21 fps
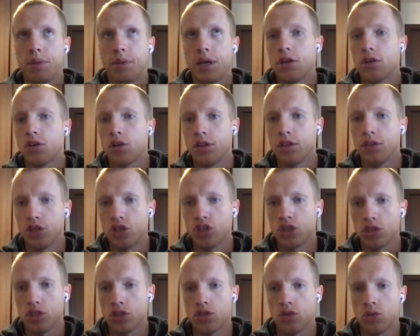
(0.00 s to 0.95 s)

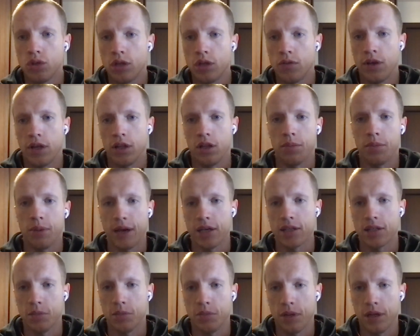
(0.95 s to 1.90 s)
conditions to develop as
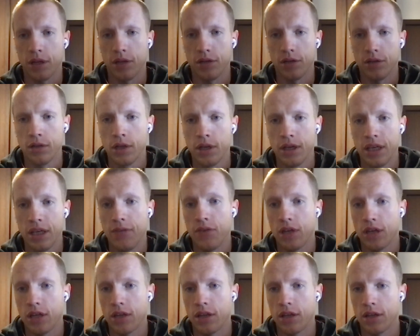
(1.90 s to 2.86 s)
a player, even
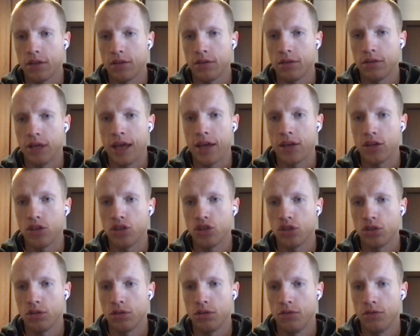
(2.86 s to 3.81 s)
at the age
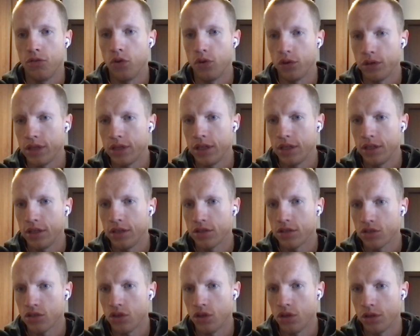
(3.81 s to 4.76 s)
14 years
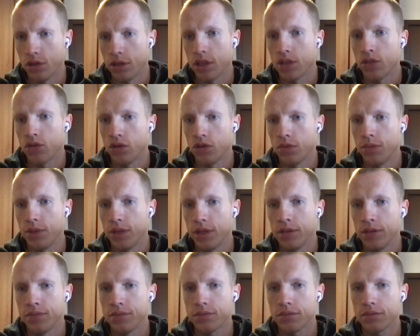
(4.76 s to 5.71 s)
old. It could be,
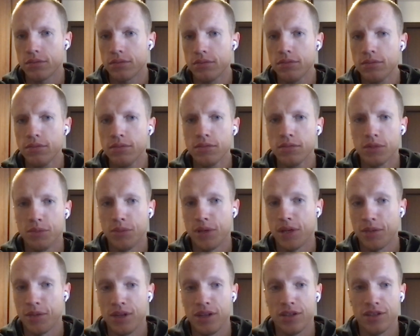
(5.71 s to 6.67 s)
but I
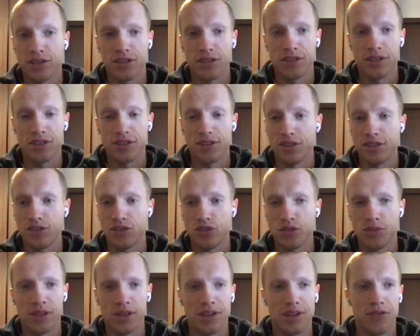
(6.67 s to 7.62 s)
mean, it should
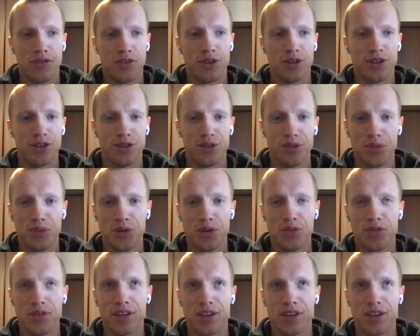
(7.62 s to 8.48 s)
be difficult to move at